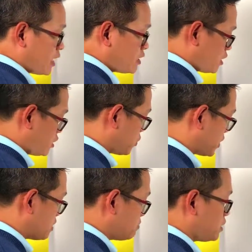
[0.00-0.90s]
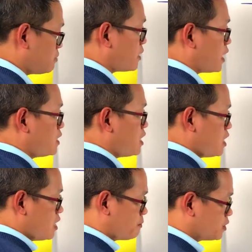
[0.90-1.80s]
that is what I mean by
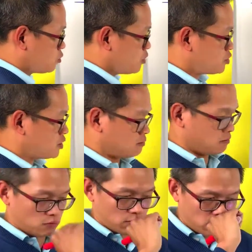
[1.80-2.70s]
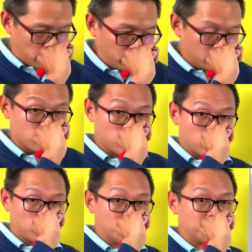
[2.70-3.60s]
persuasion.
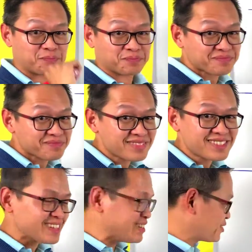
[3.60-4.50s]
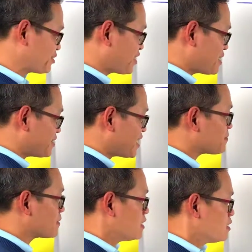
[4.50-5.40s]
I'm so sorry about
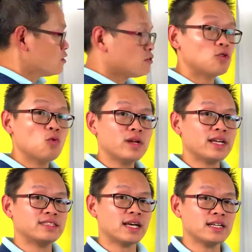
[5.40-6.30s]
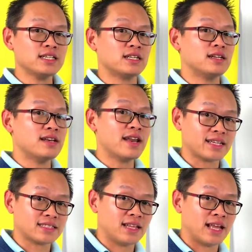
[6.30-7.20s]
that. So what exactly is the
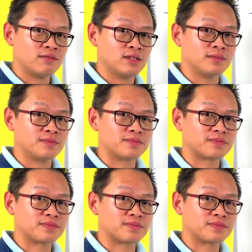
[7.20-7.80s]
next level?